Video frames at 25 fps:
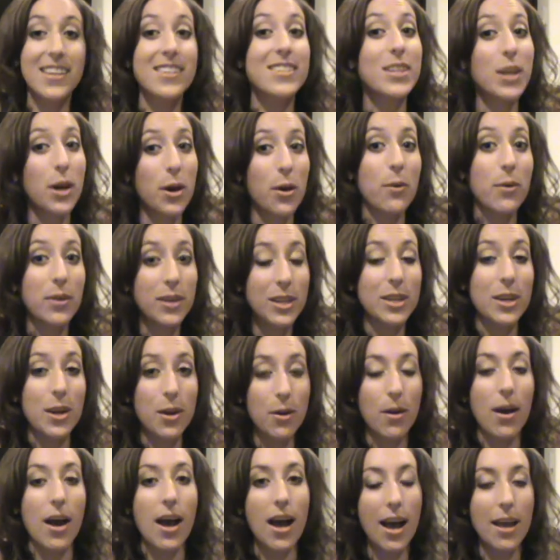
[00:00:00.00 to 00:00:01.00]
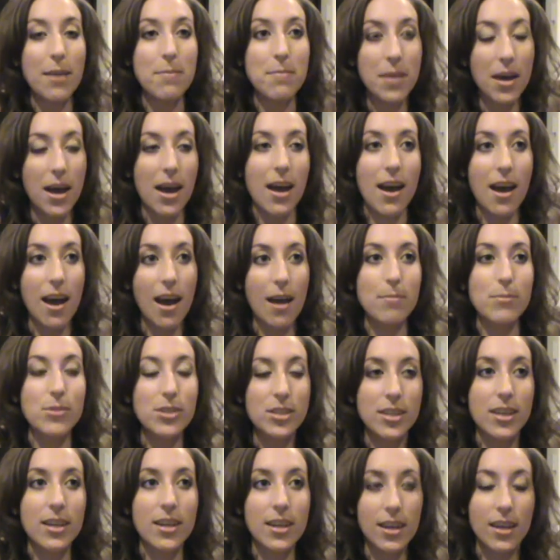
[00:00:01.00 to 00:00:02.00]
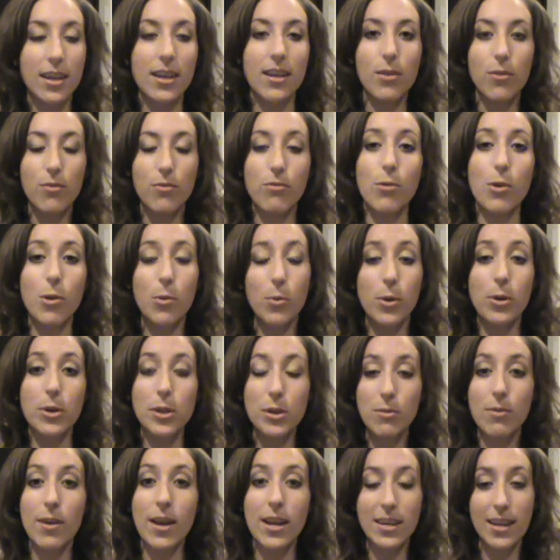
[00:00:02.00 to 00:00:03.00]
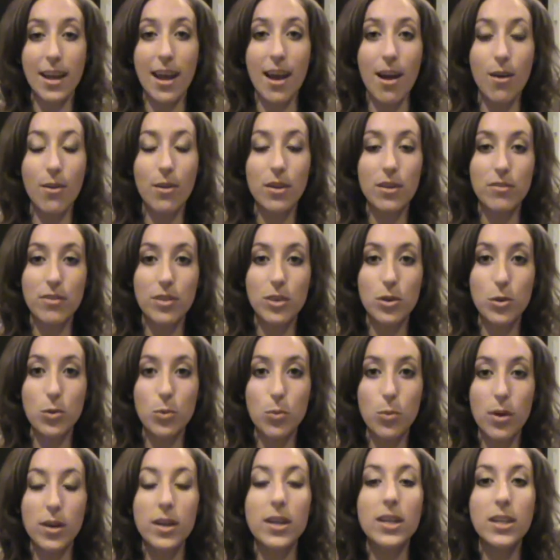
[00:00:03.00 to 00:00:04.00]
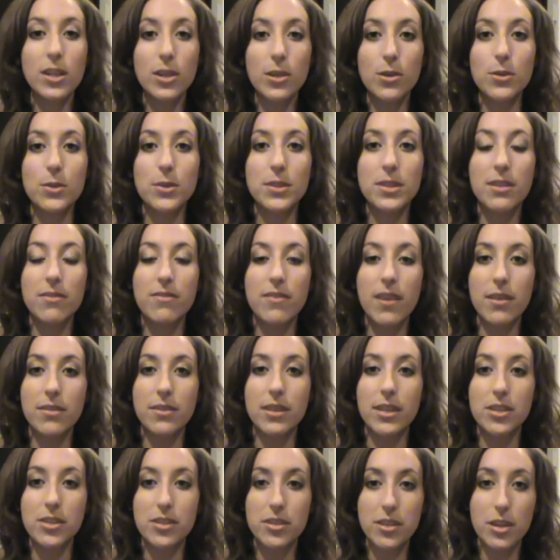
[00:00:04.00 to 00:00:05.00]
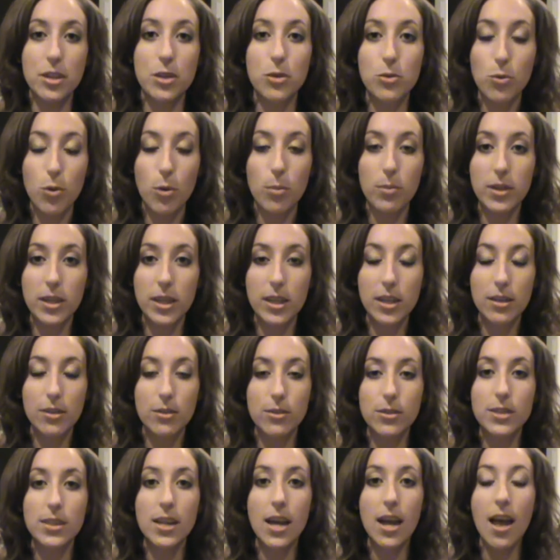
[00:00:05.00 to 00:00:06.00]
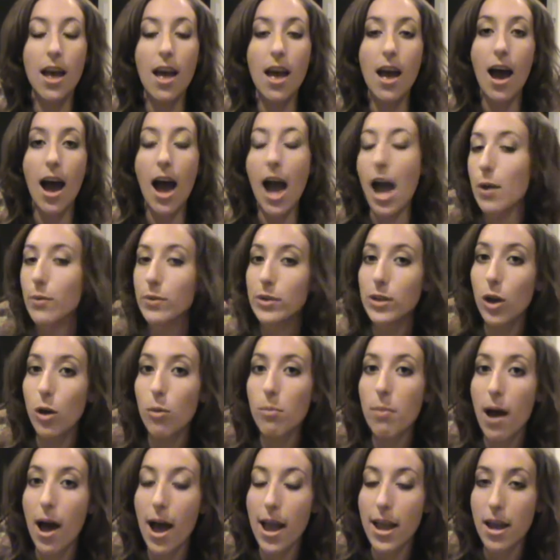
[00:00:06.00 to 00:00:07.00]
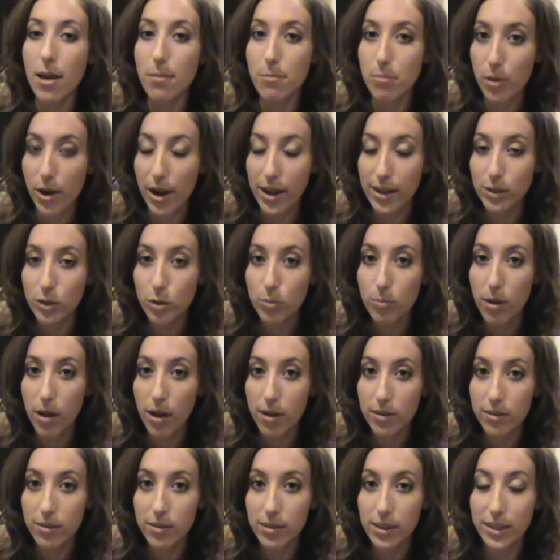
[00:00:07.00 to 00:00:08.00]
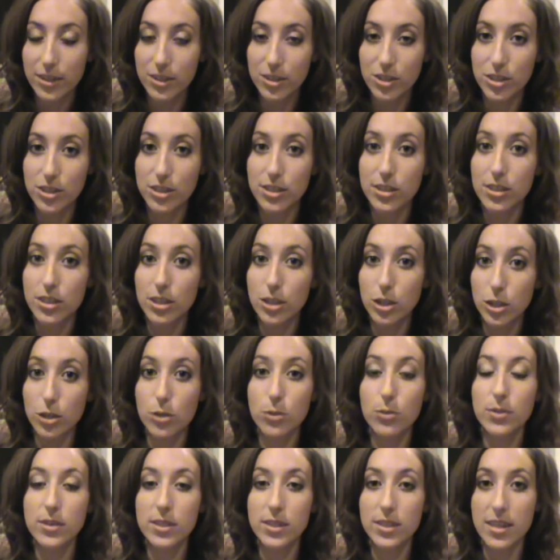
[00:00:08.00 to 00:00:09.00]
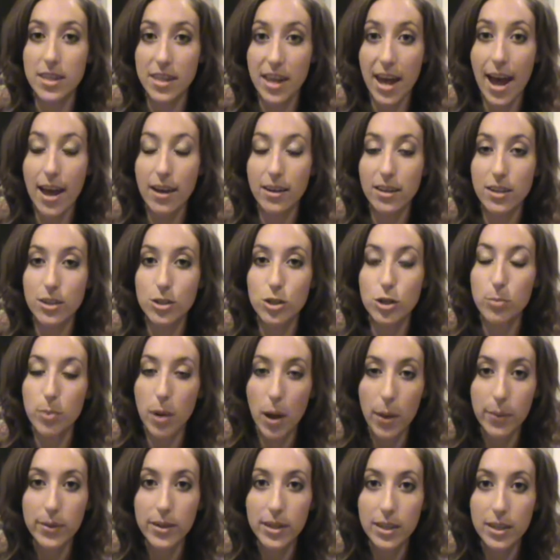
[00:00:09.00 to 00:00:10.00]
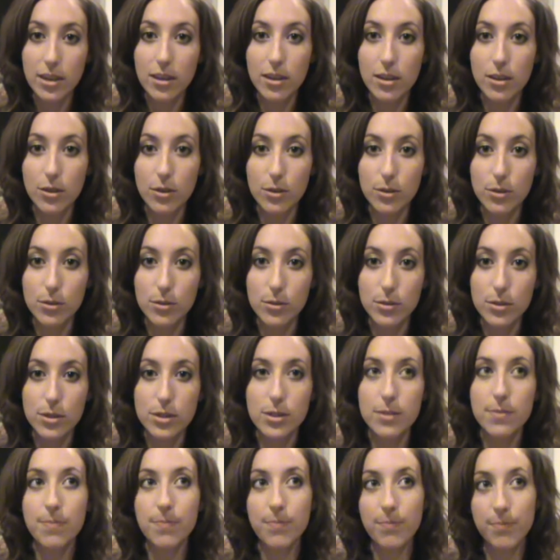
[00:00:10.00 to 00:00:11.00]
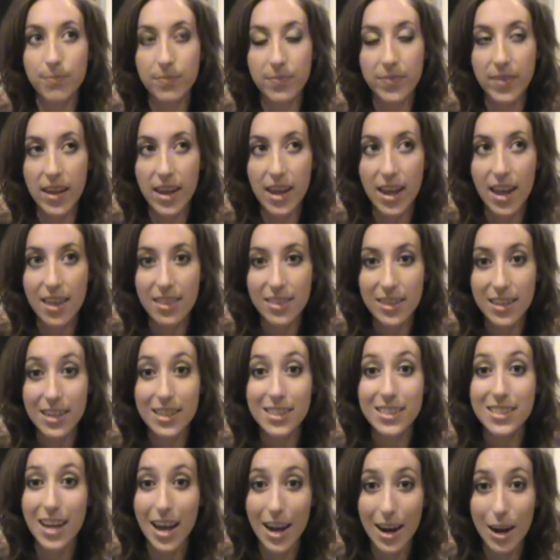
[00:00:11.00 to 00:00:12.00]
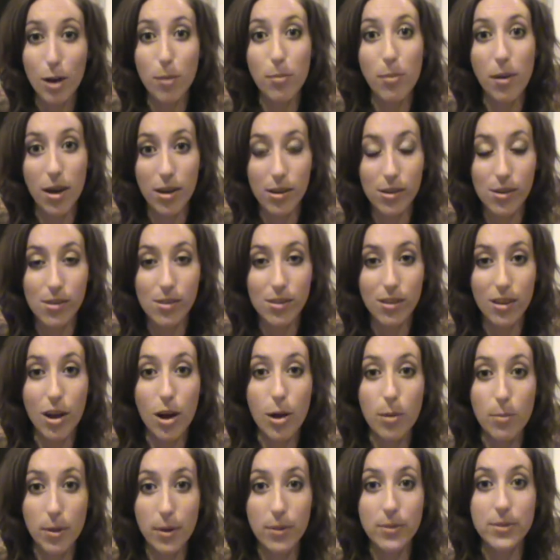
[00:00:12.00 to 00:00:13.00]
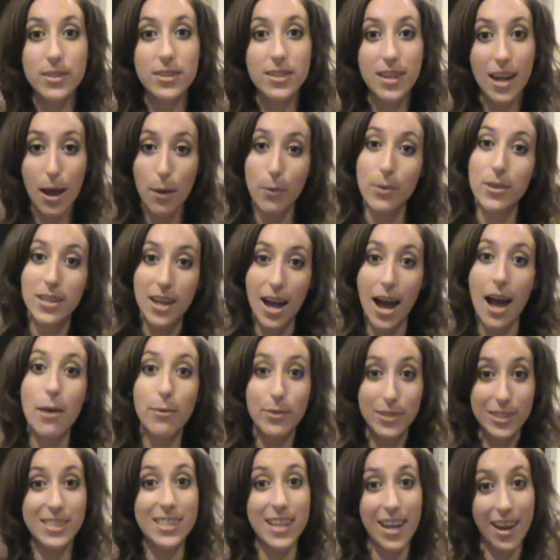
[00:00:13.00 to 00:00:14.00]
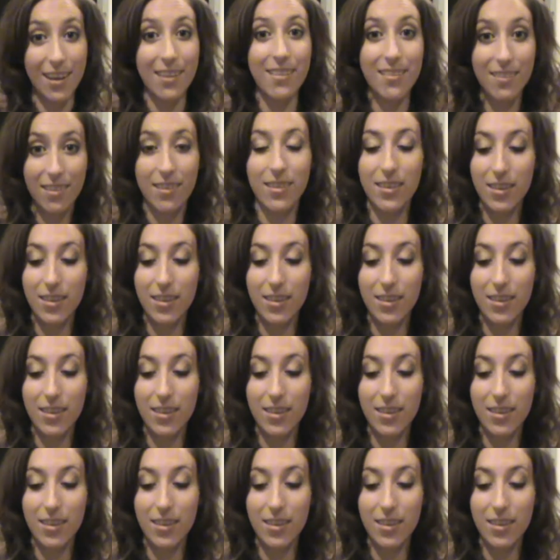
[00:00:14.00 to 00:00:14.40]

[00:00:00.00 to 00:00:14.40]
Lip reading: So, you know, I'm just gonna forewarn you right now, if you want to use the foundation that you normally use, I would go buy a brand new bottle and just use that, because you're probably gonna use the entire bottle, almost, I would say.